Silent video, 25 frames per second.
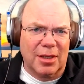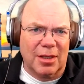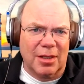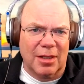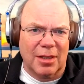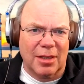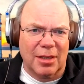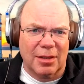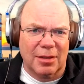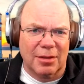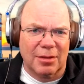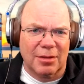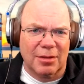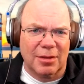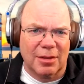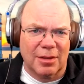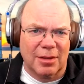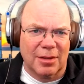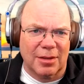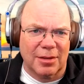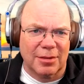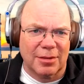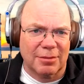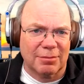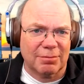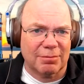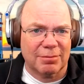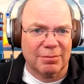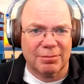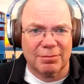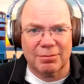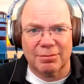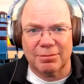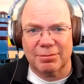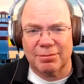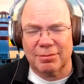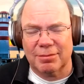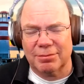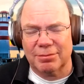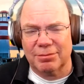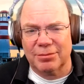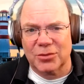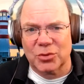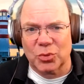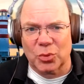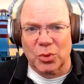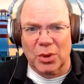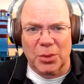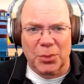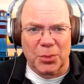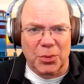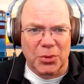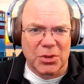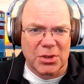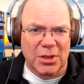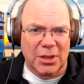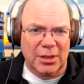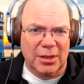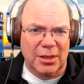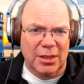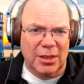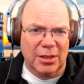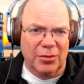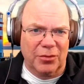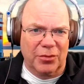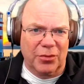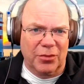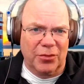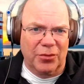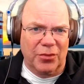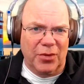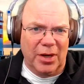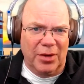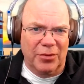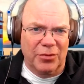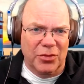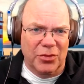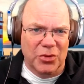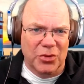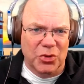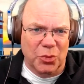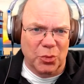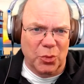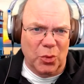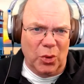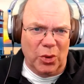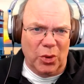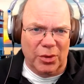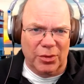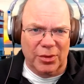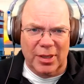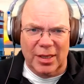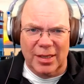And 20% need it for 5 years or more.